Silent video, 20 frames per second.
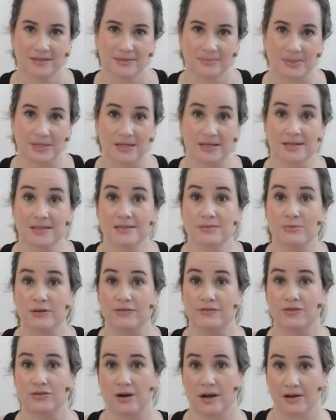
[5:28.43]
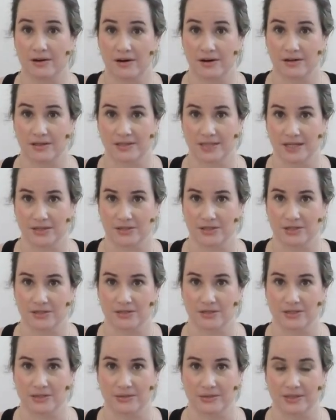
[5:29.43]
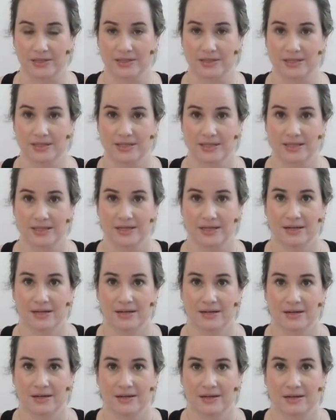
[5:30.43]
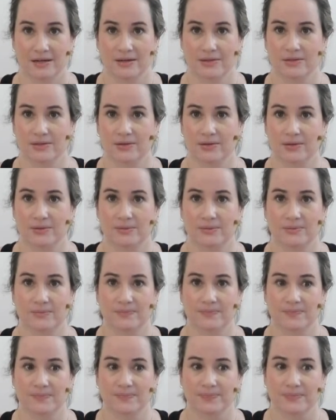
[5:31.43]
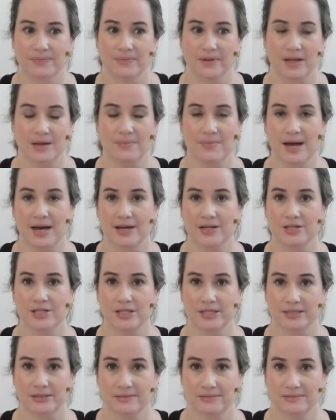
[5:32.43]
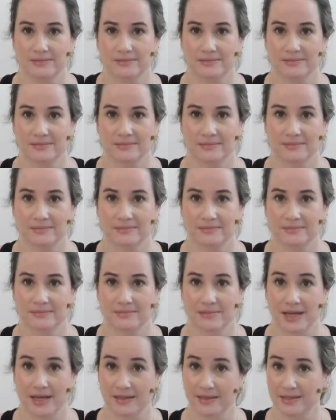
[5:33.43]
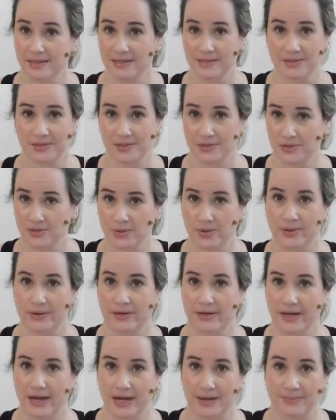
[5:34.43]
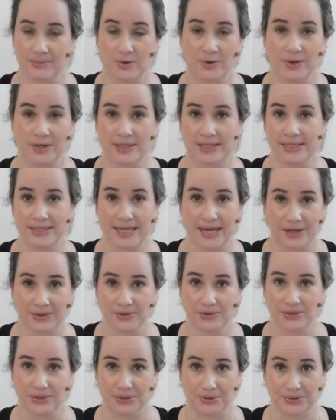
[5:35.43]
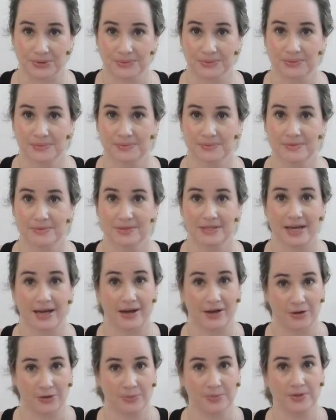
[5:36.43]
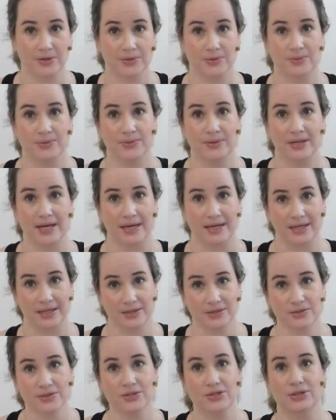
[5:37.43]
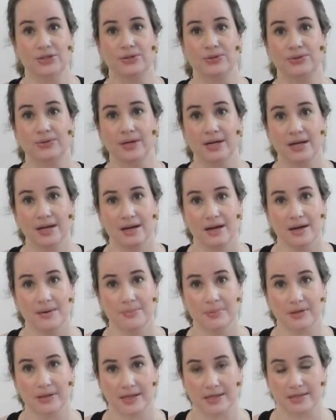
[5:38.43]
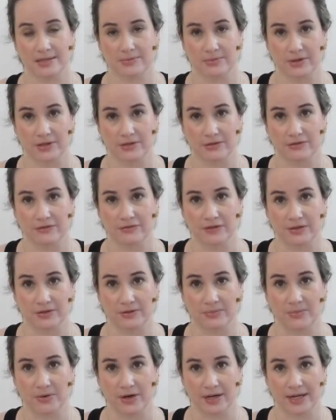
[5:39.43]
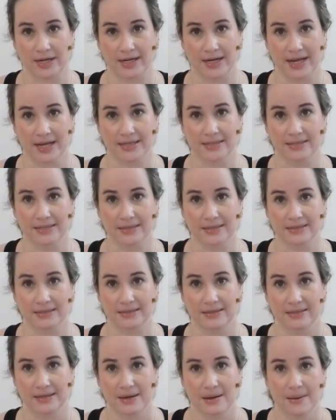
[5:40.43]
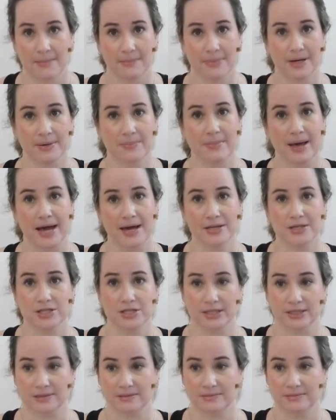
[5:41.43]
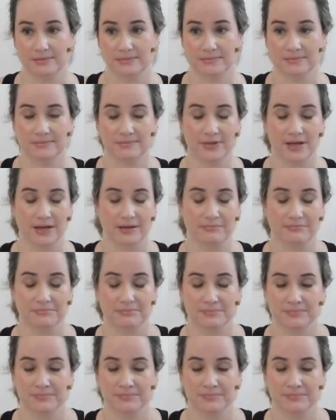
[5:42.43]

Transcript: because we've drawn our attention to it. So imagine, and this is a story I am going to tell you to help you get into a place where you feel more connected. But imagine that